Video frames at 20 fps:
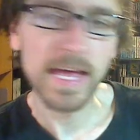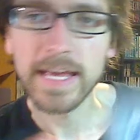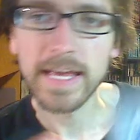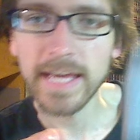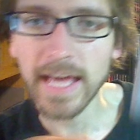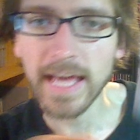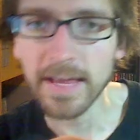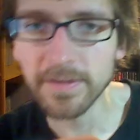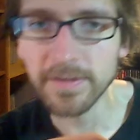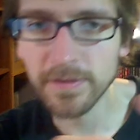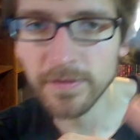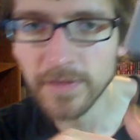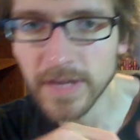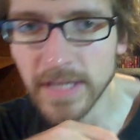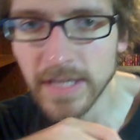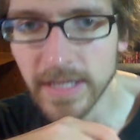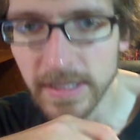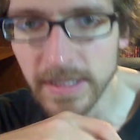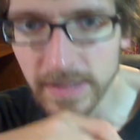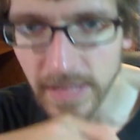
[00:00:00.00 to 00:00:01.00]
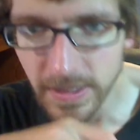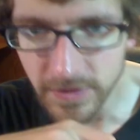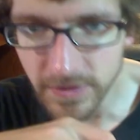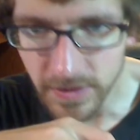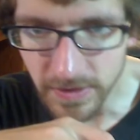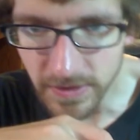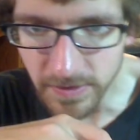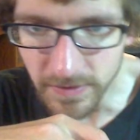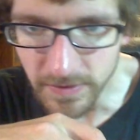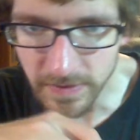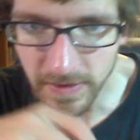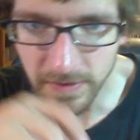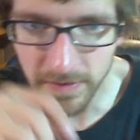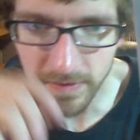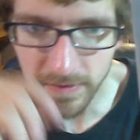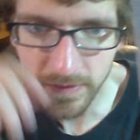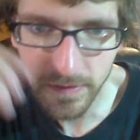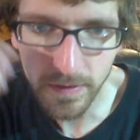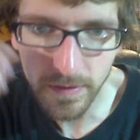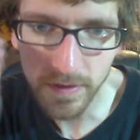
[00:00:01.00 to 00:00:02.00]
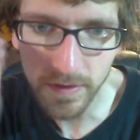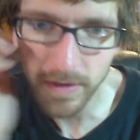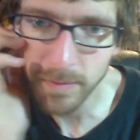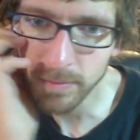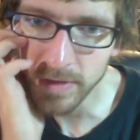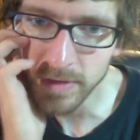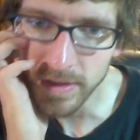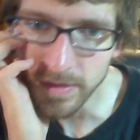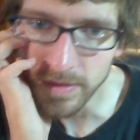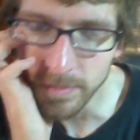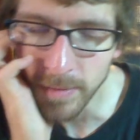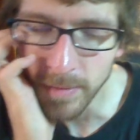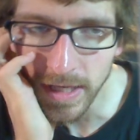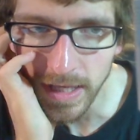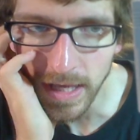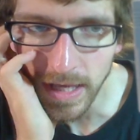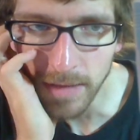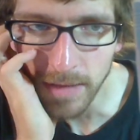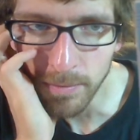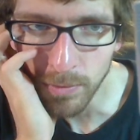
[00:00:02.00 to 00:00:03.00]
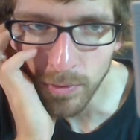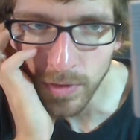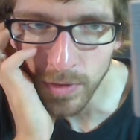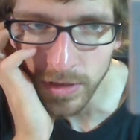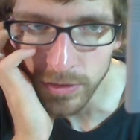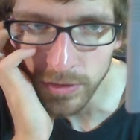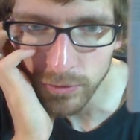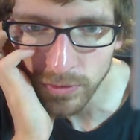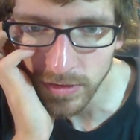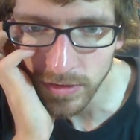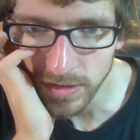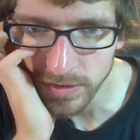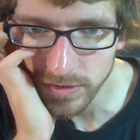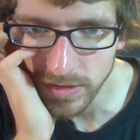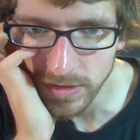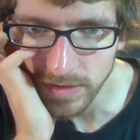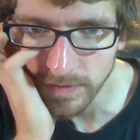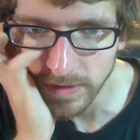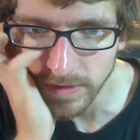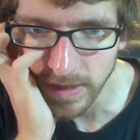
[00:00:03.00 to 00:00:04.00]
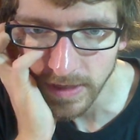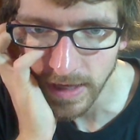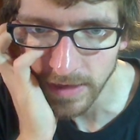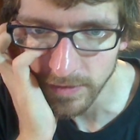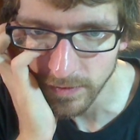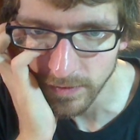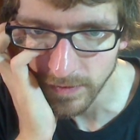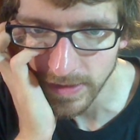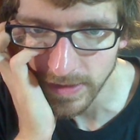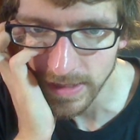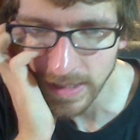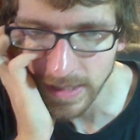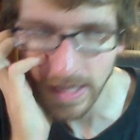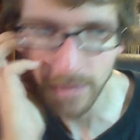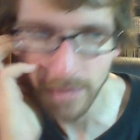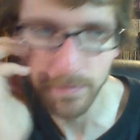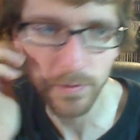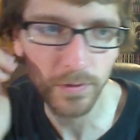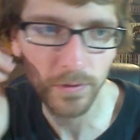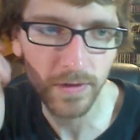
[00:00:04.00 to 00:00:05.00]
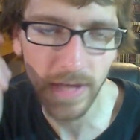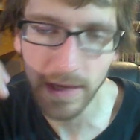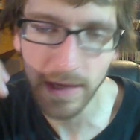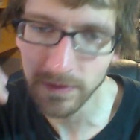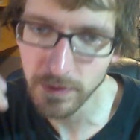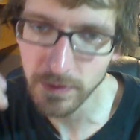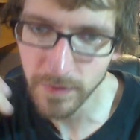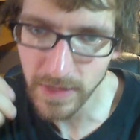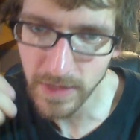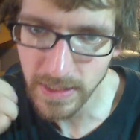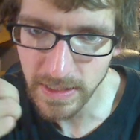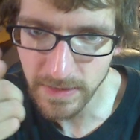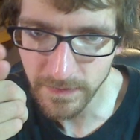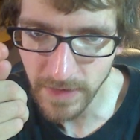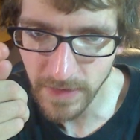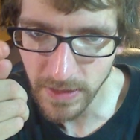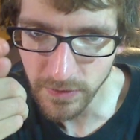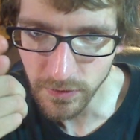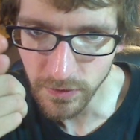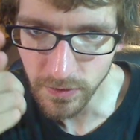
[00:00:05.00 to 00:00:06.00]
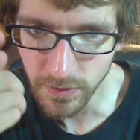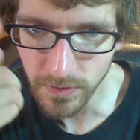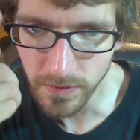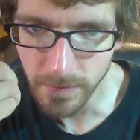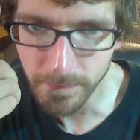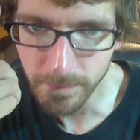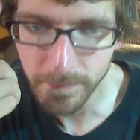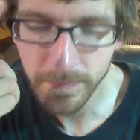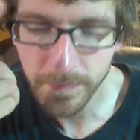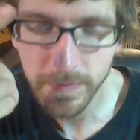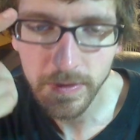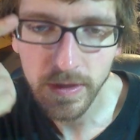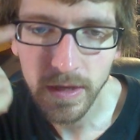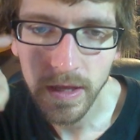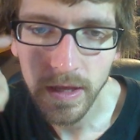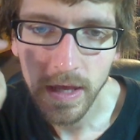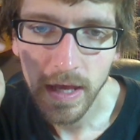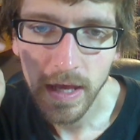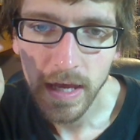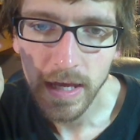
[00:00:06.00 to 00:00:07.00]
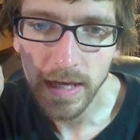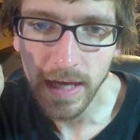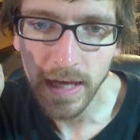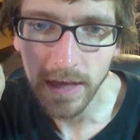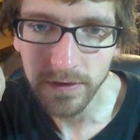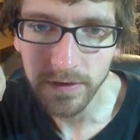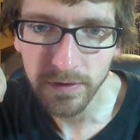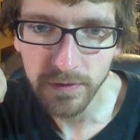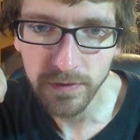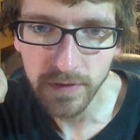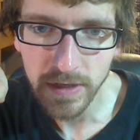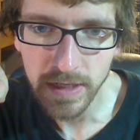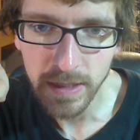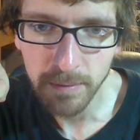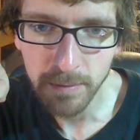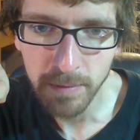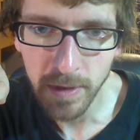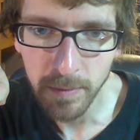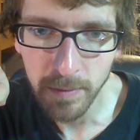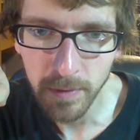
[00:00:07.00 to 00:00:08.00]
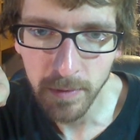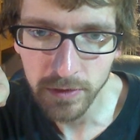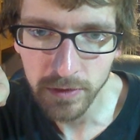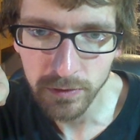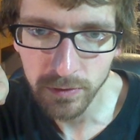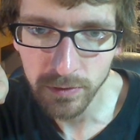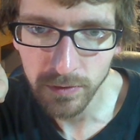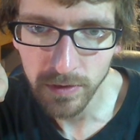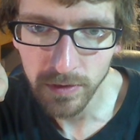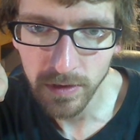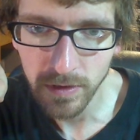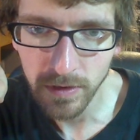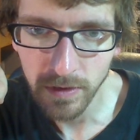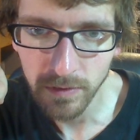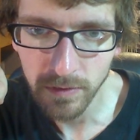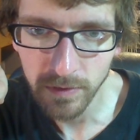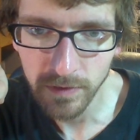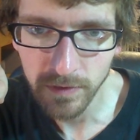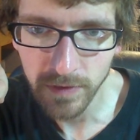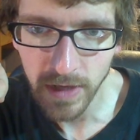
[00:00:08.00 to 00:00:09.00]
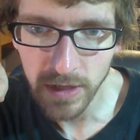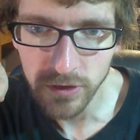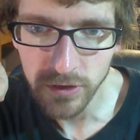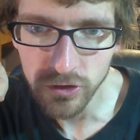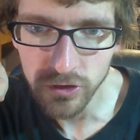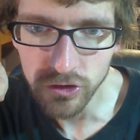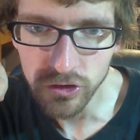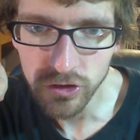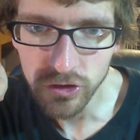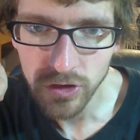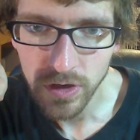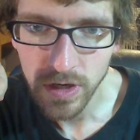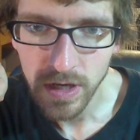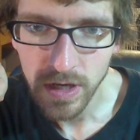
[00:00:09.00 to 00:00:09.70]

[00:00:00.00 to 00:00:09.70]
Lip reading: Castlevania Legends. This completes my Game Boy trilogy of the Castlevania games. There's Castlevania Adventure, Castlevania Belmont's Revenge,